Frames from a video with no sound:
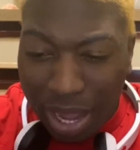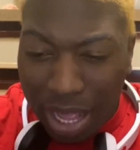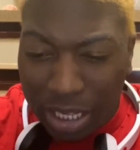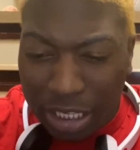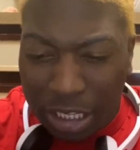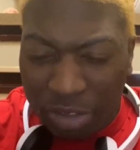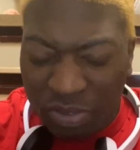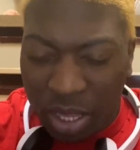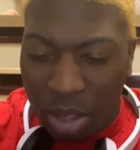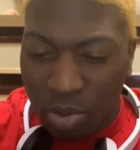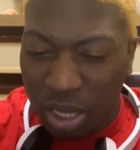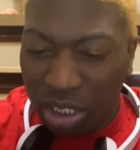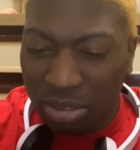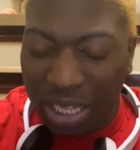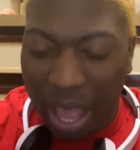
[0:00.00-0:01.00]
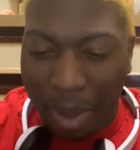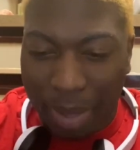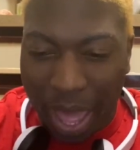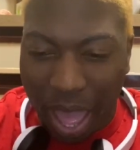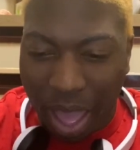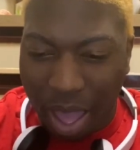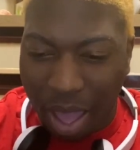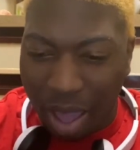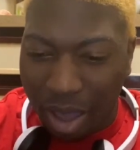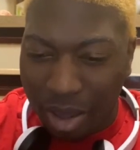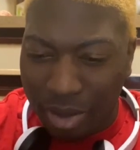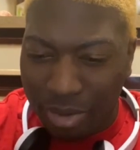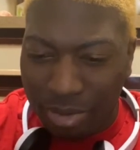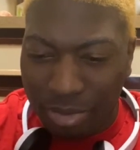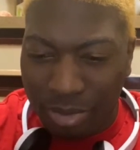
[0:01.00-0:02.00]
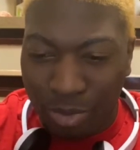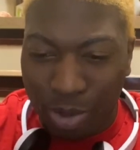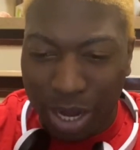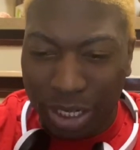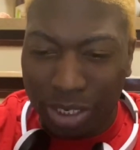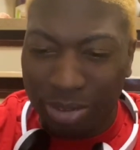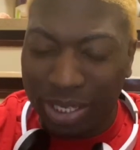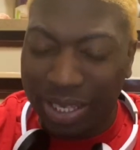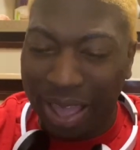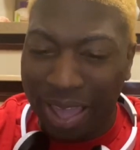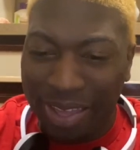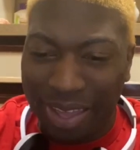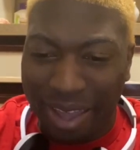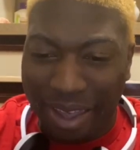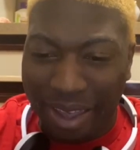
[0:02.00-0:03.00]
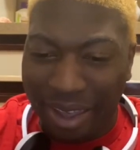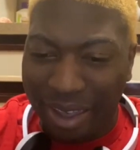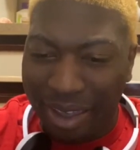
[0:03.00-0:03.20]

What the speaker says: Steph said, what you talking about? What is you saying?